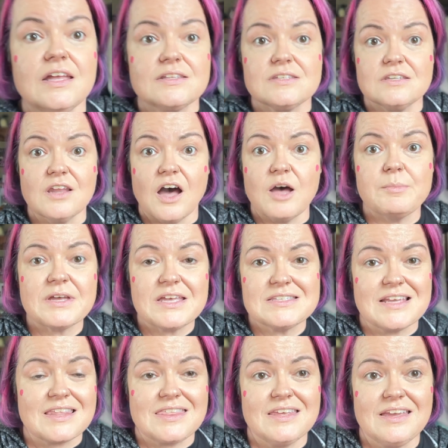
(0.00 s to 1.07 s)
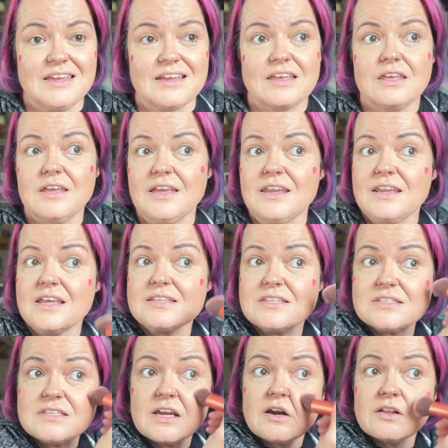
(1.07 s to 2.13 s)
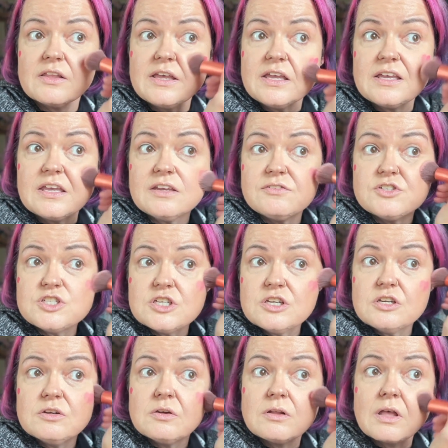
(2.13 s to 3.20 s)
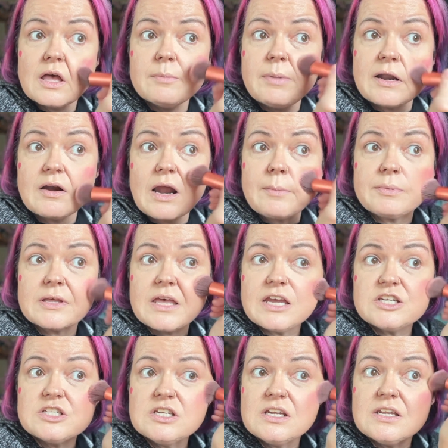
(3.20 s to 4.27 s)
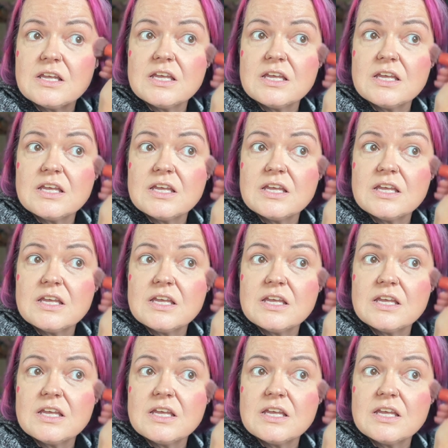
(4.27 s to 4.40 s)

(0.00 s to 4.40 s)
It's not because I think it necessarily gives you a better application.